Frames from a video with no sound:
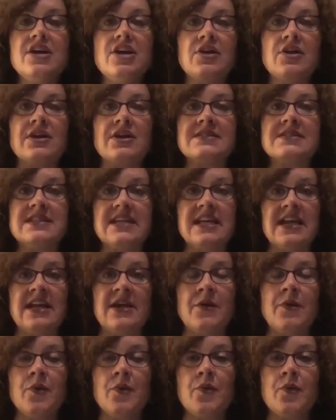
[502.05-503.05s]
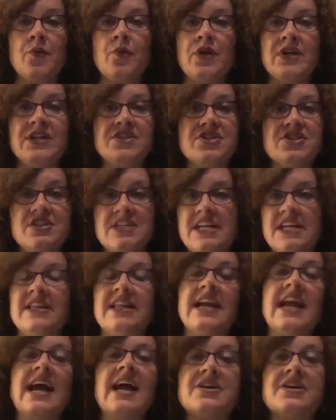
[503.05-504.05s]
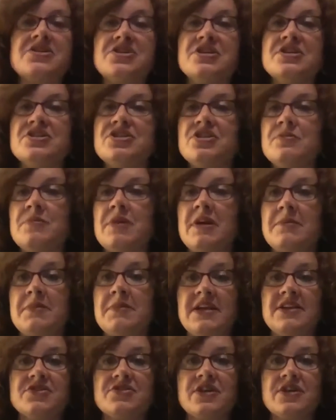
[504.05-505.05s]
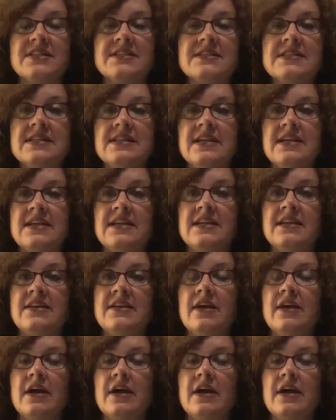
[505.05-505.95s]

you can see which daily actions you might be interested in